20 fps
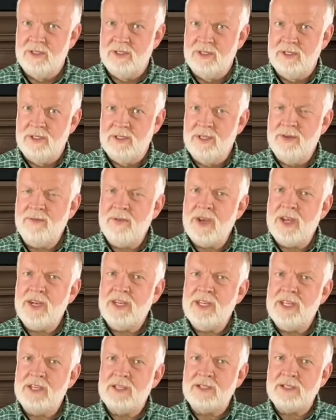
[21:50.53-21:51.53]
You've got to
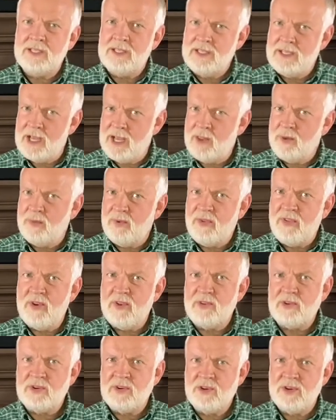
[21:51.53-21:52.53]
get together with
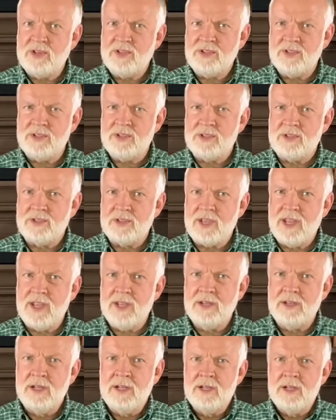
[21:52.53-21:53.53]
other Christians
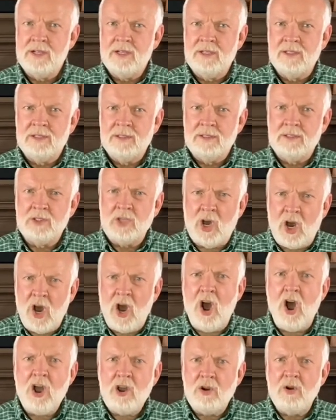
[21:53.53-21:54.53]
and
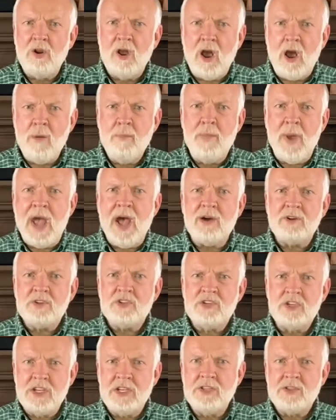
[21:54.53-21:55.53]
talk about
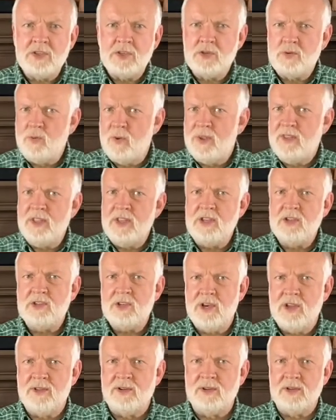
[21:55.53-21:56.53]
Jesus with each
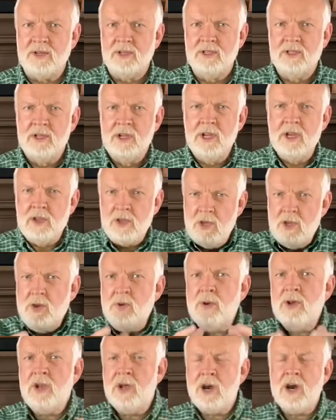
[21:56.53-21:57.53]
other.
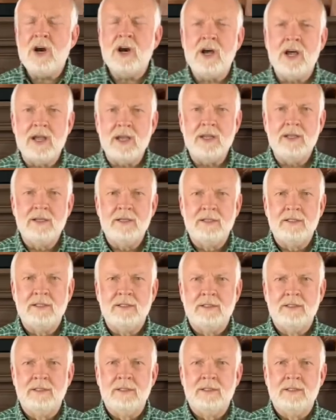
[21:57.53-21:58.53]
You and I,
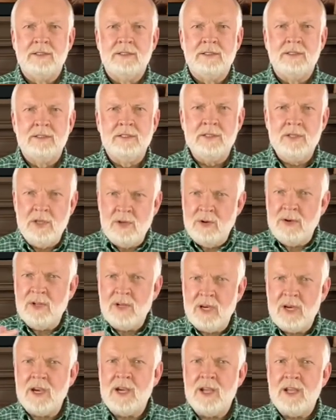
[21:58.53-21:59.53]
you and
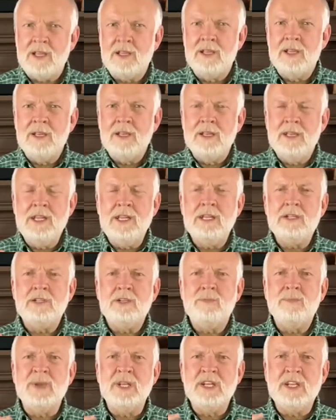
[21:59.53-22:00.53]
I need to
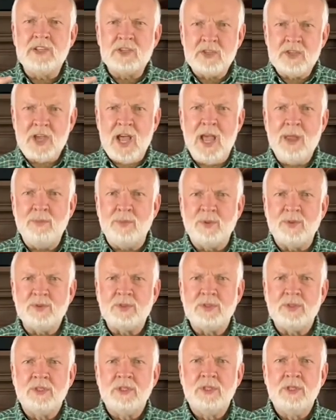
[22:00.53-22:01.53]
be
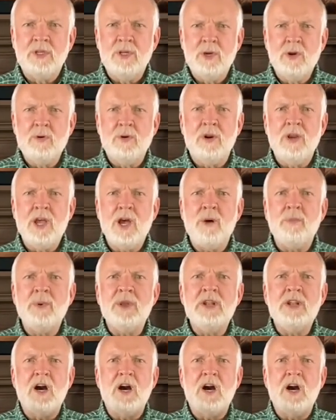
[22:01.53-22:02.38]
disciples who are helping